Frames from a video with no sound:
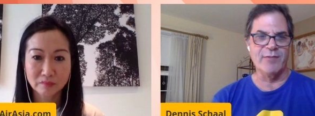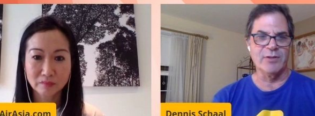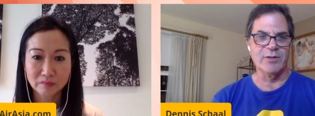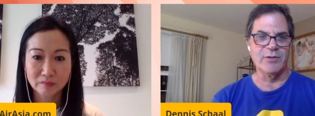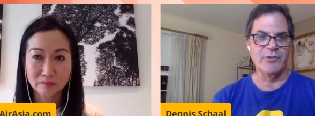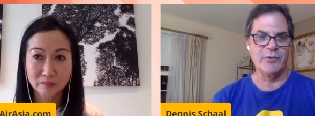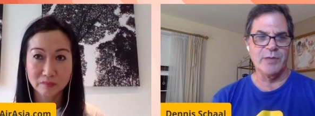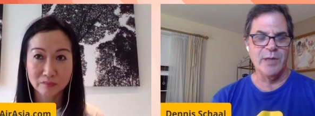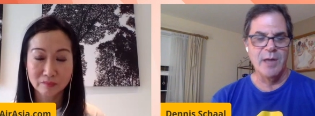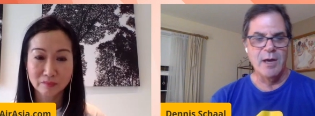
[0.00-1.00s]
Speaker 1: travel
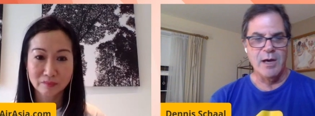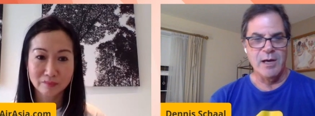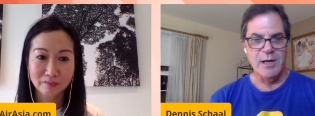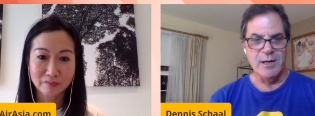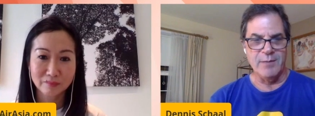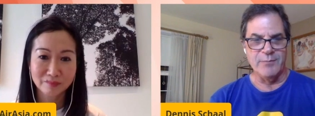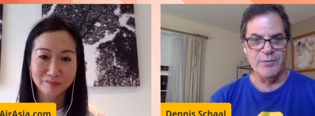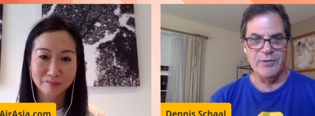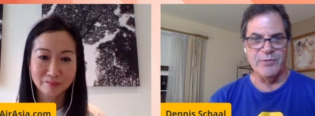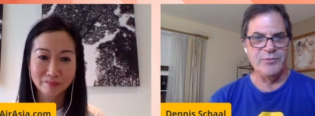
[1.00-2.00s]
industry?
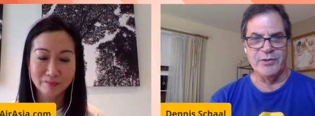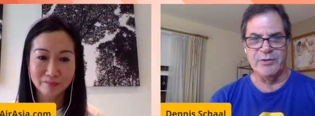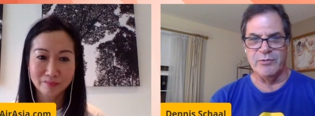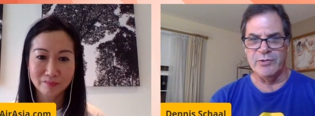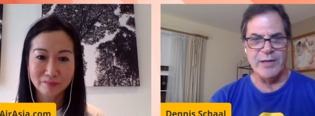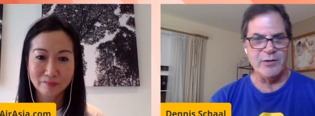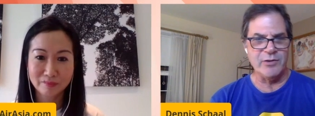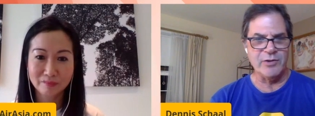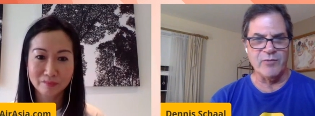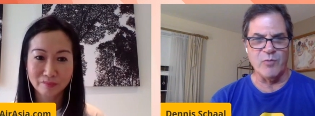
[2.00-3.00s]
Did you say to
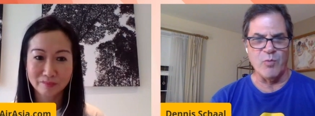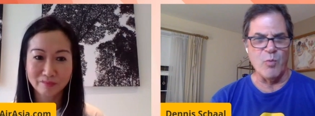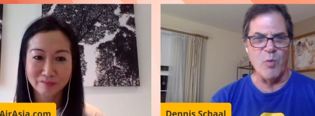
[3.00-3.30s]
yourself,